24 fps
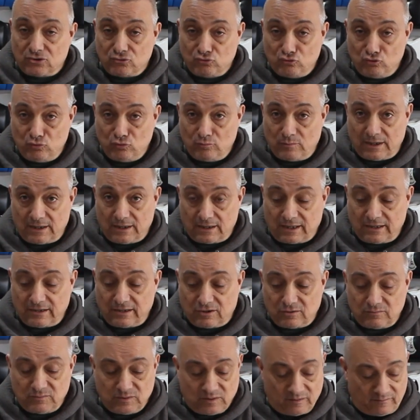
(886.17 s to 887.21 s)
You may like
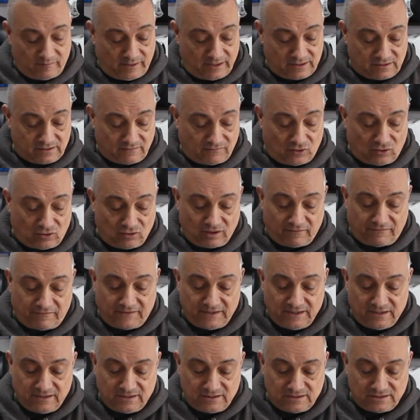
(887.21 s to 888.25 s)
them, you might have longer
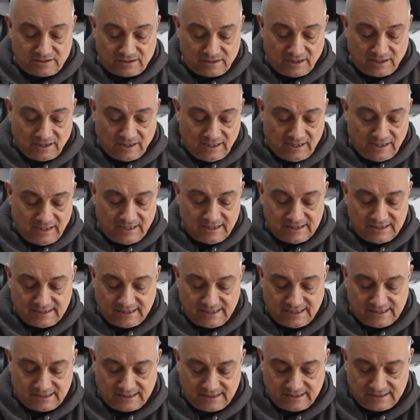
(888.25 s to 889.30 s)
fingers, is
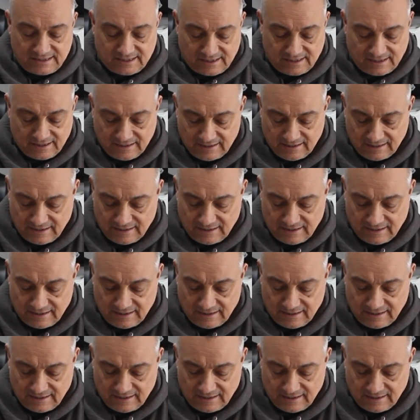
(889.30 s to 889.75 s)
this is